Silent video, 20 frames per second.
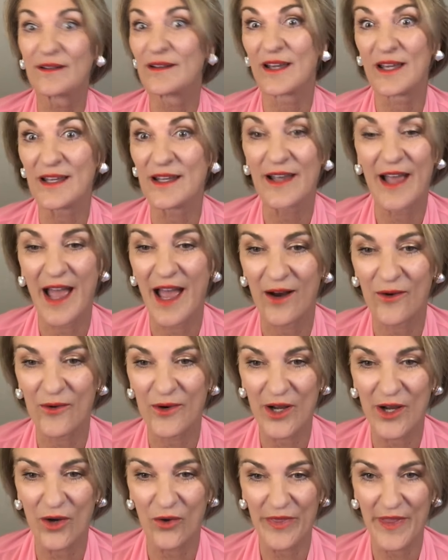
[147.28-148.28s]
King
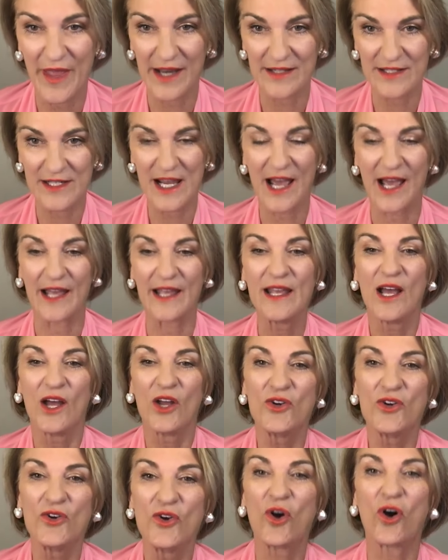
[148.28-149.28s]
Harry on that day.
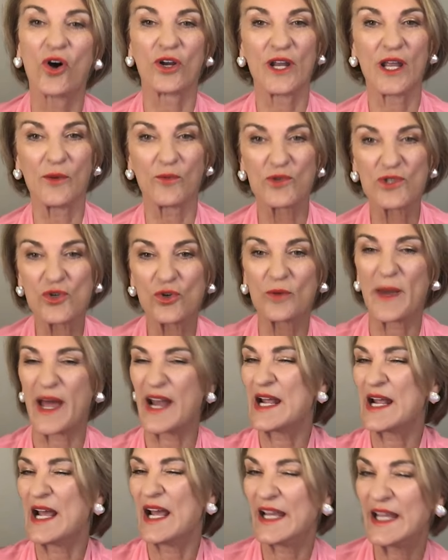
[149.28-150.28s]
Not, it was all
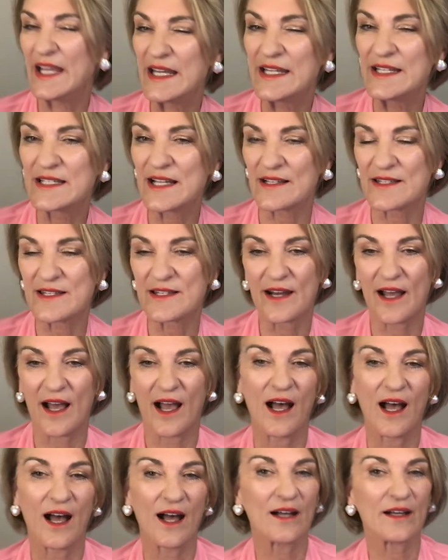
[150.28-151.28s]
about, he doesn't
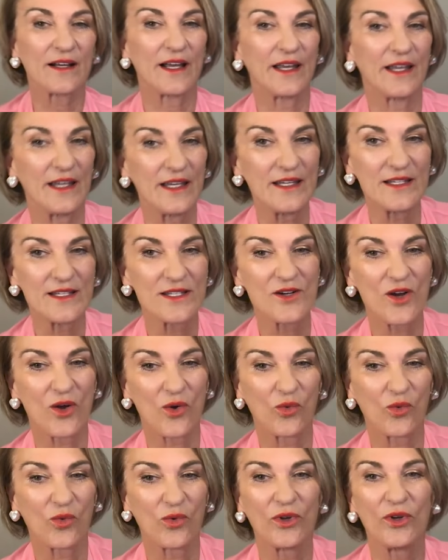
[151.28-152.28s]
hug, he's
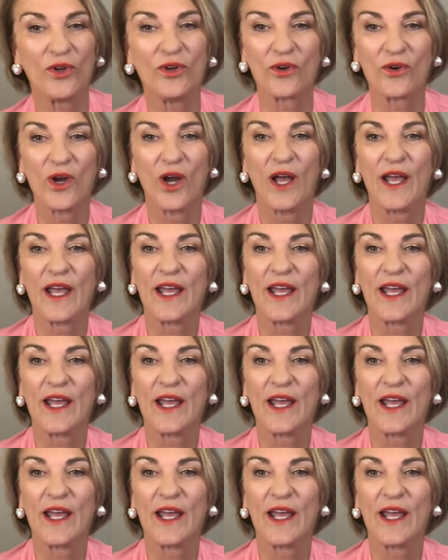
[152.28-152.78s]
not, you know,